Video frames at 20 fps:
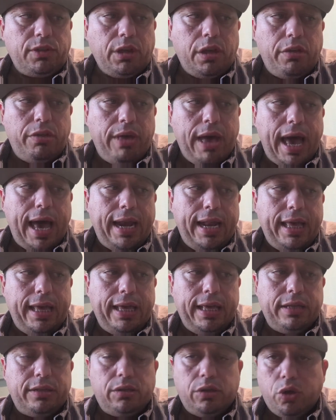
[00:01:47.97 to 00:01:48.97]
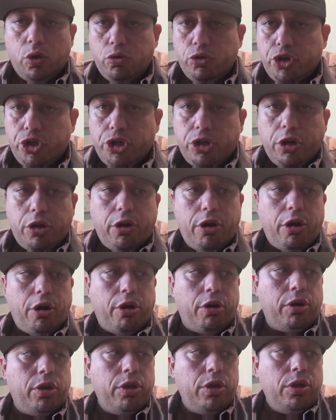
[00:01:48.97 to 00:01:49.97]
that is low
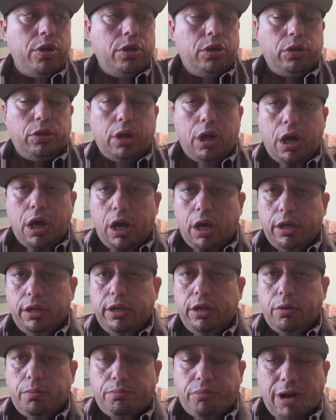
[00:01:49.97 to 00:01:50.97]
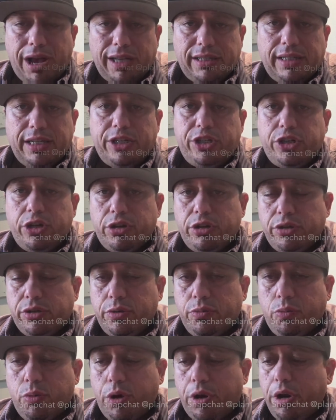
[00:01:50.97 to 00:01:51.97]
sugar, processed sugars
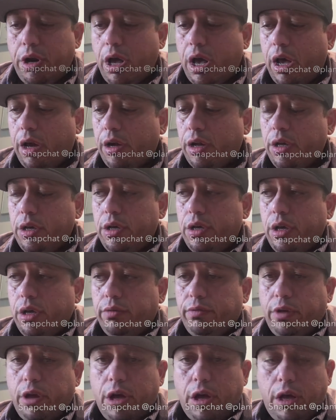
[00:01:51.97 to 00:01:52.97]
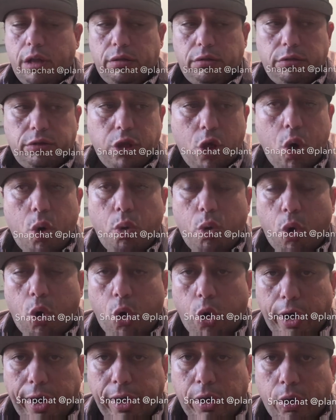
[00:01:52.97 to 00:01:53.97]
and whatnot, low
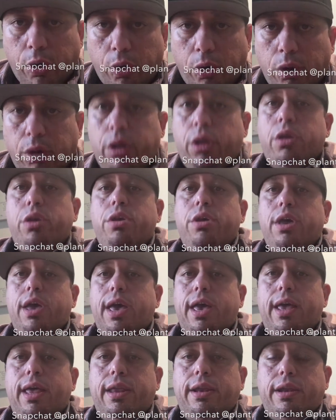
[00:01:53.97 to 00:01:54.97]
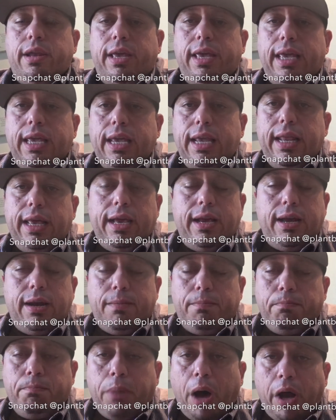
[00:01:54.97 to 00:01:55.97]
oil, and eating an
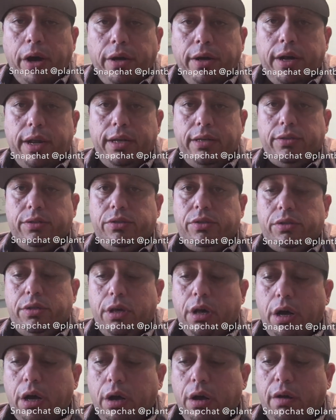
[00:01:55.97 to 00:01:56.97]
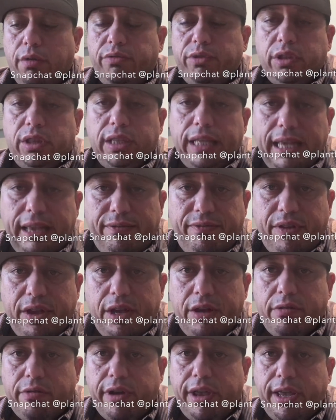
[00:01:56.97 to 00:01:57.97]
abundance of leafy
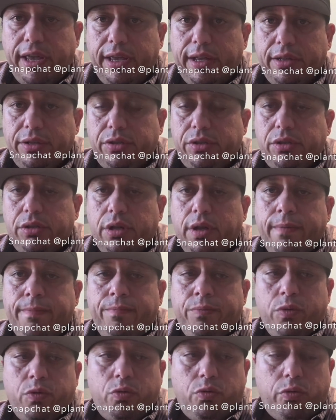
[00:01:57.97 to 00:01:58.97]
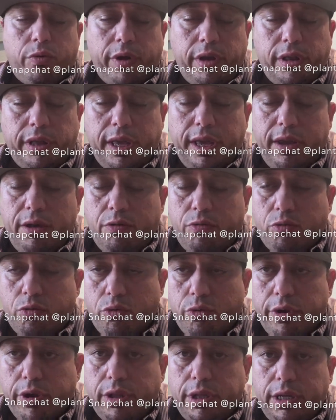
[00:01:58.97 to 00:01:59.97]
greens, really,
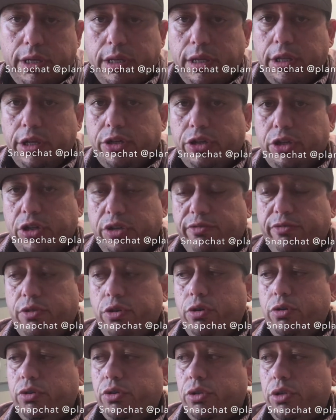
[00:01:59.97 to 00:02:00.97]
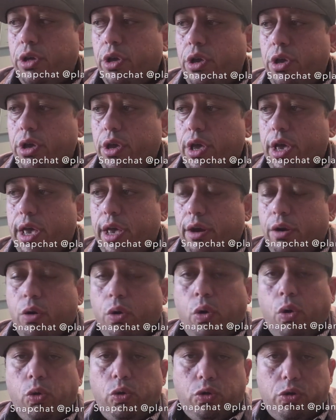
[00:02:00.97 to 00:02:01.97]
really delicious fruits, and
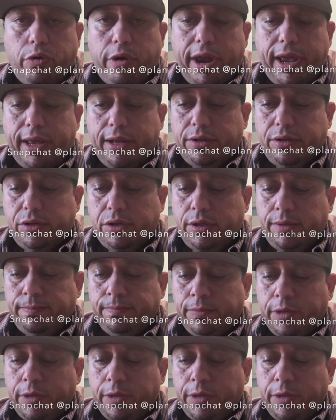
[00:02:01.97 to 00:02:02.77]
whole grains.